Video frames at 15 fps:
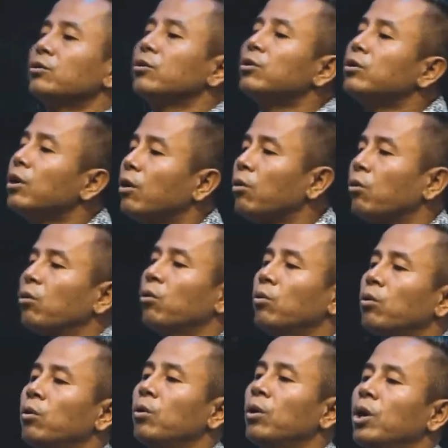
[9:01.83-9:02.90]
to know
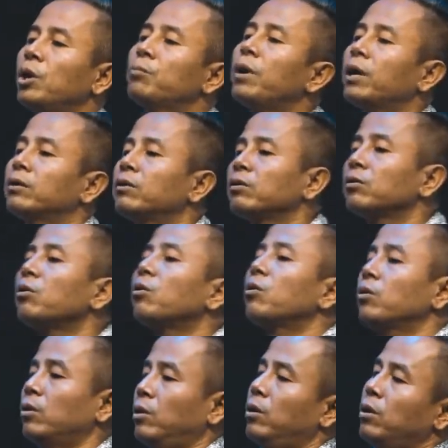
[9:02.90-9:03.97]
about the Lord